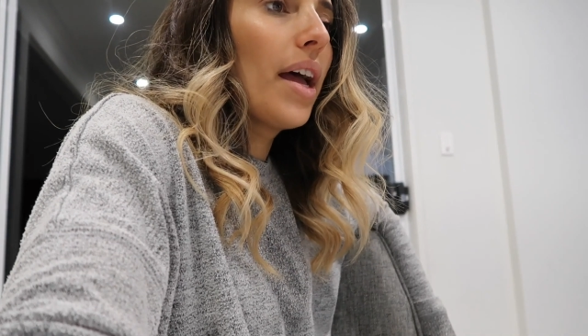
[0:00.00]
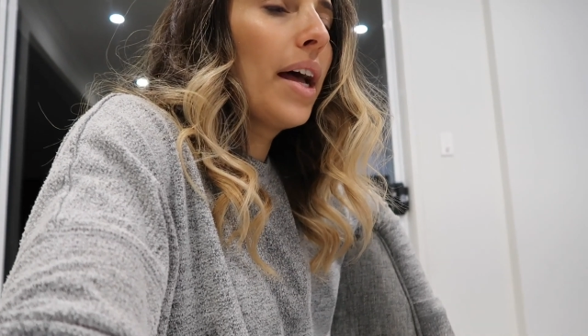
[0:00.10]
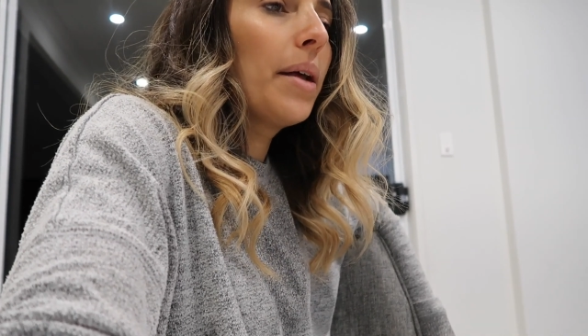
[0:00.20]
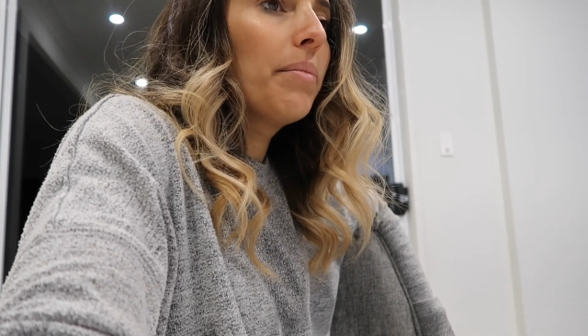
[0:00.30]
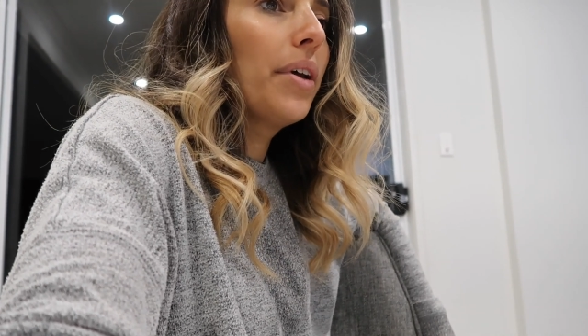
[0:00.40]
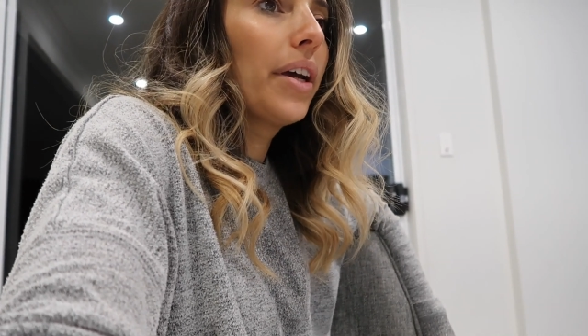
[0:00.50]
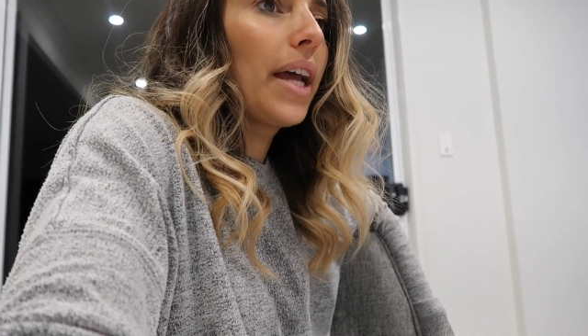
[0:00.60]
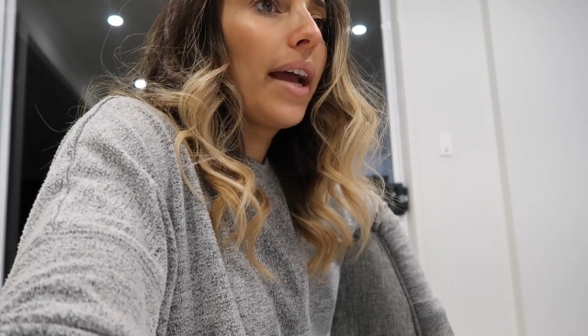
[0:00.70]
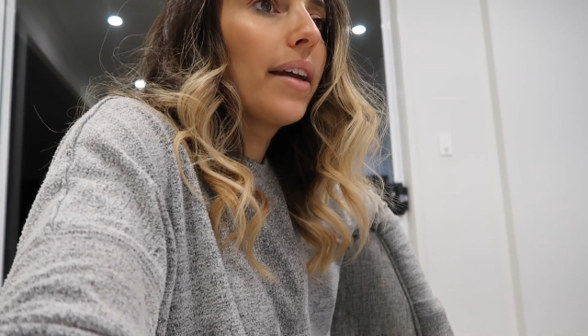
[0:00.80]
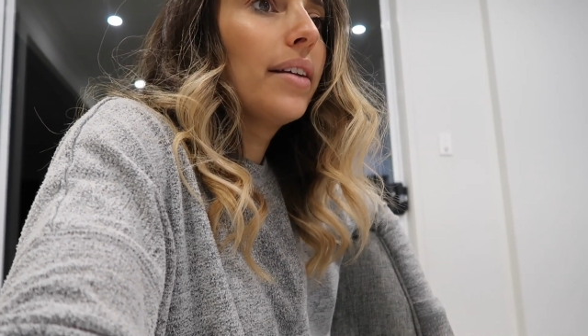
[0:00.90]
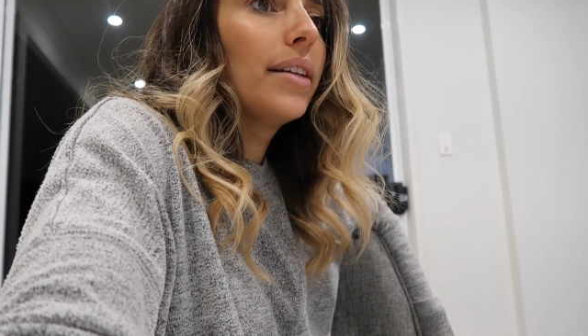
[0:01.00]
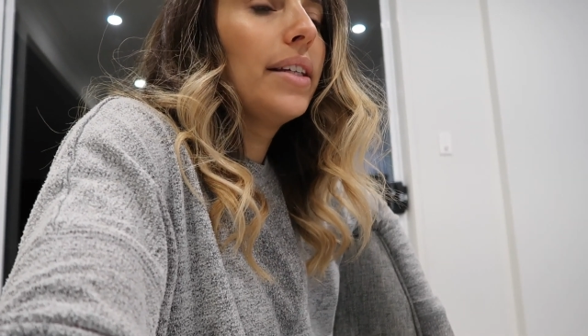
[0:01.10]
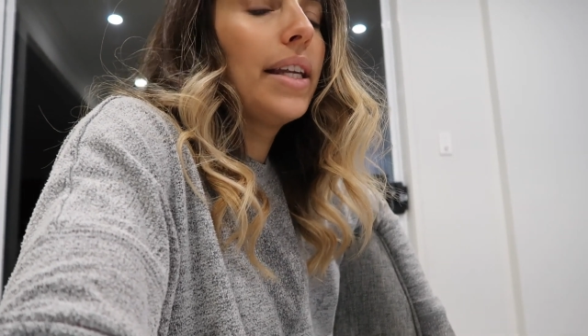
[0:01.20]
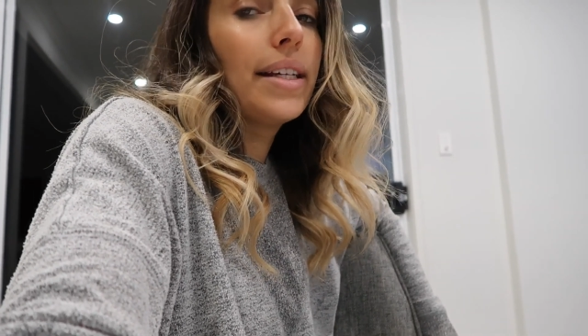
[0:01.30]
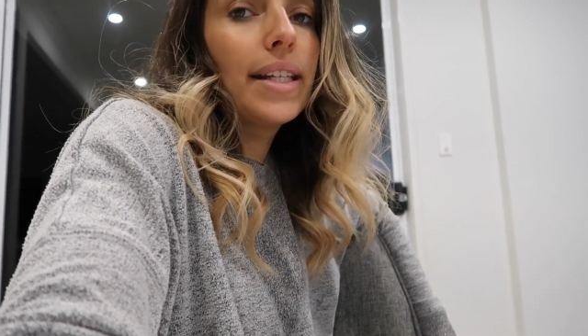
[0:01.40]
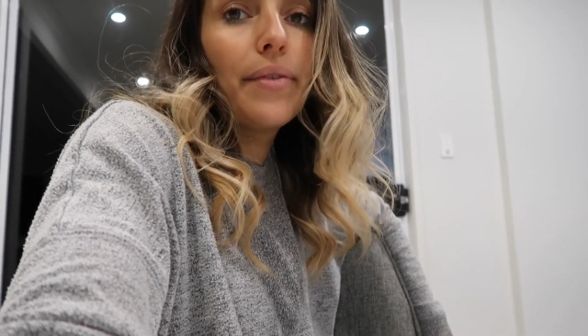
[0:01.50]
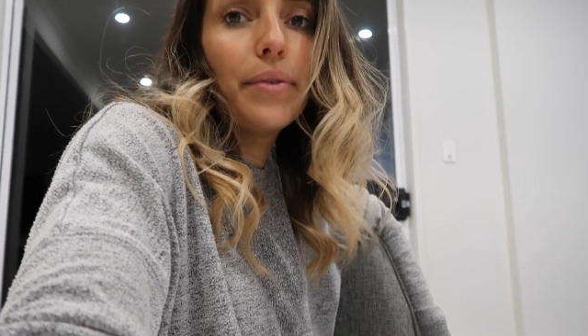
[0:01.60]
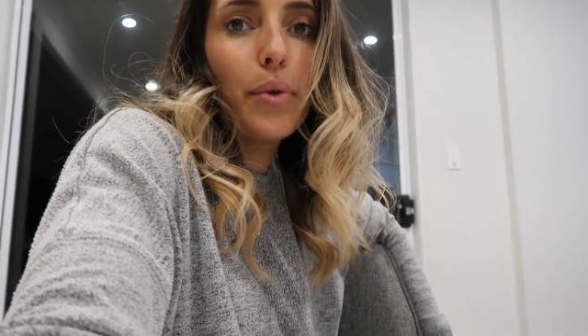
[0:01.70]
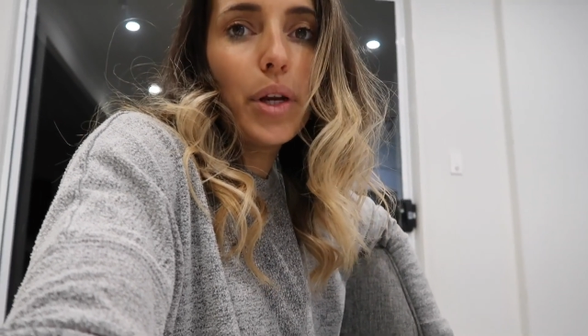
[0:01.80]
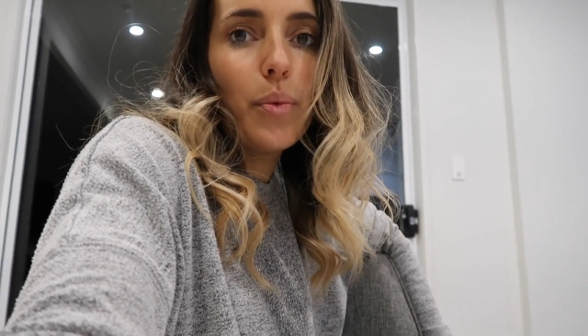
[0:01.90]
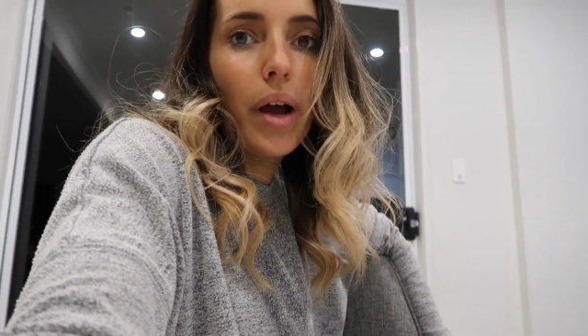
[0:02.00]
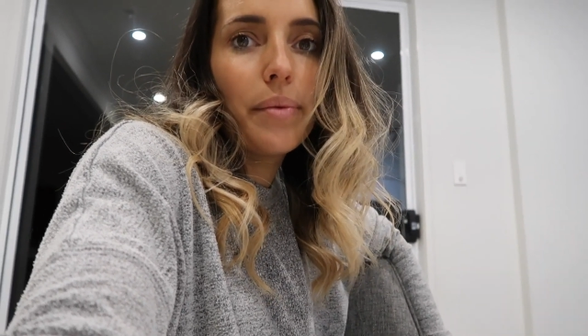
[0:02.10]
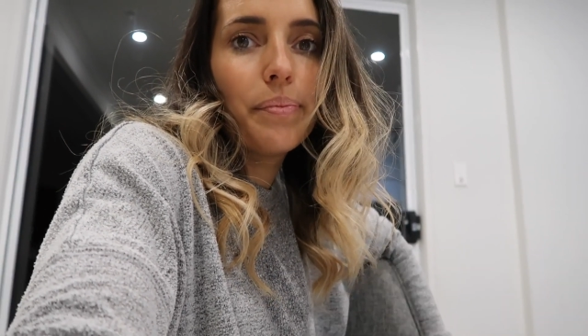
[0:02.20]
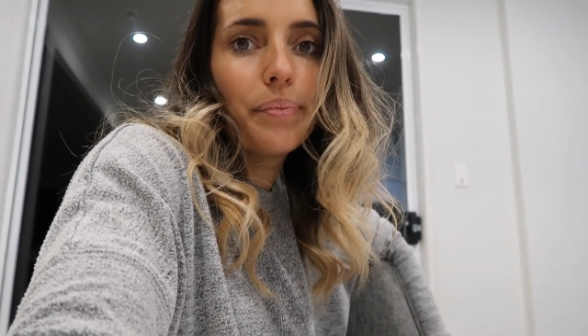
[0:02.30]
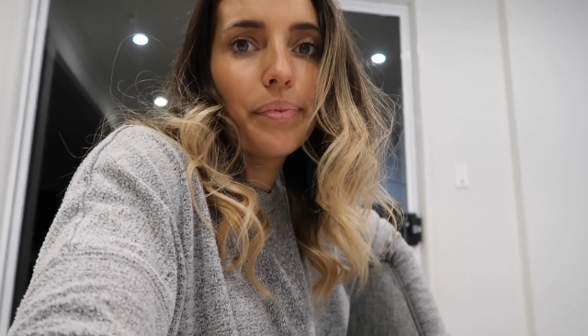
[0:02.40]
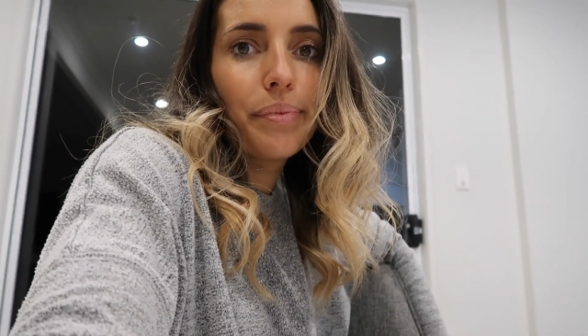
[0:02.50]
Okay, now 7:41.